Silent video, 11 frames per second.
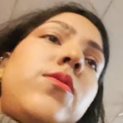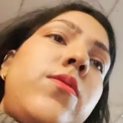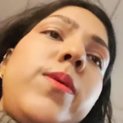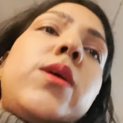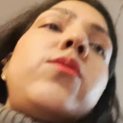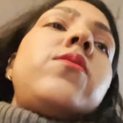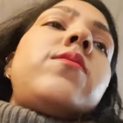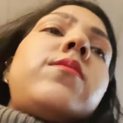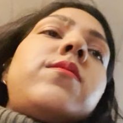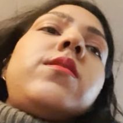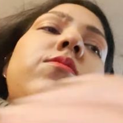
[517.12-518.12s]

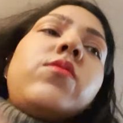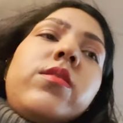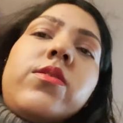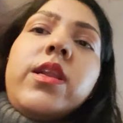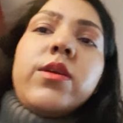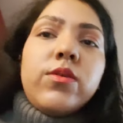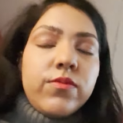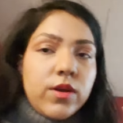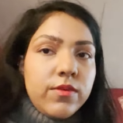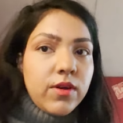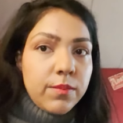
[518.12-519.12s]
because it's not really good
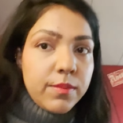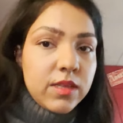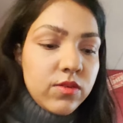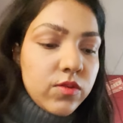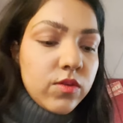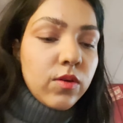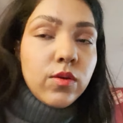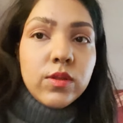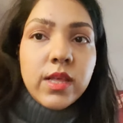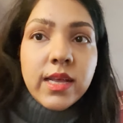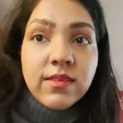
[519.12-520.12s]
for environment. So
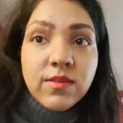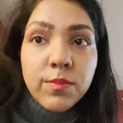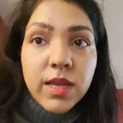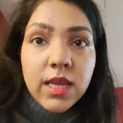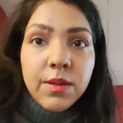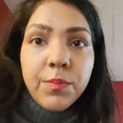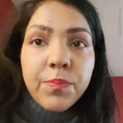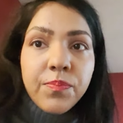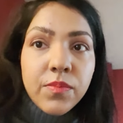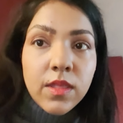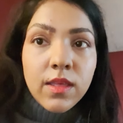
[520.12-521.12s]
that's me.
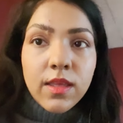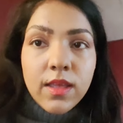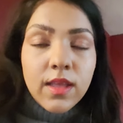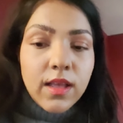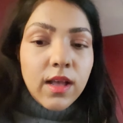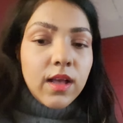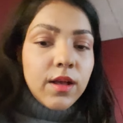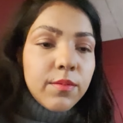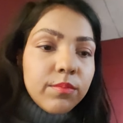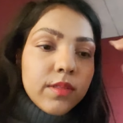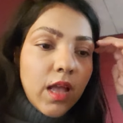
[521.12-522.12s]

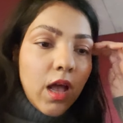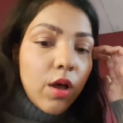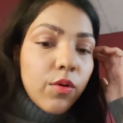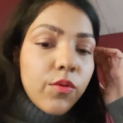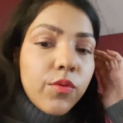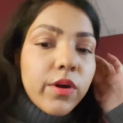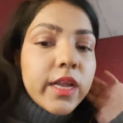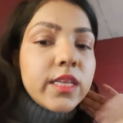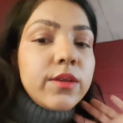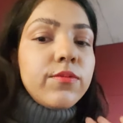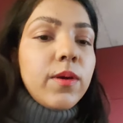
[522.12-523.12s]
I'm now
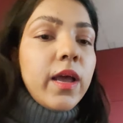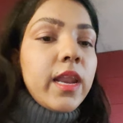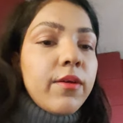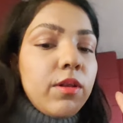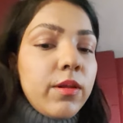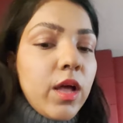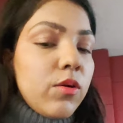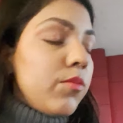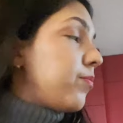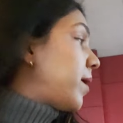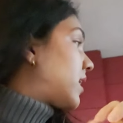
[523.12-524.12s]
ready and I will now
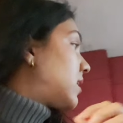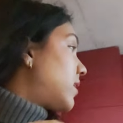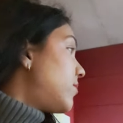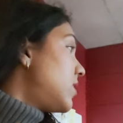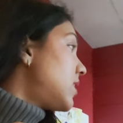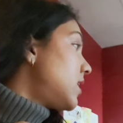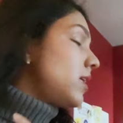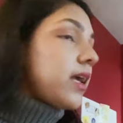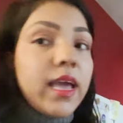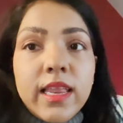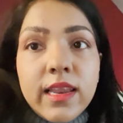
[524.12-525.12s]
packet everything
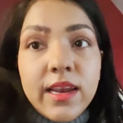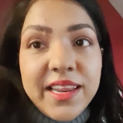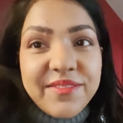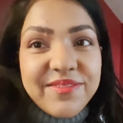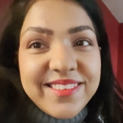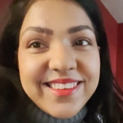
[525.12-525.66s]
and leave.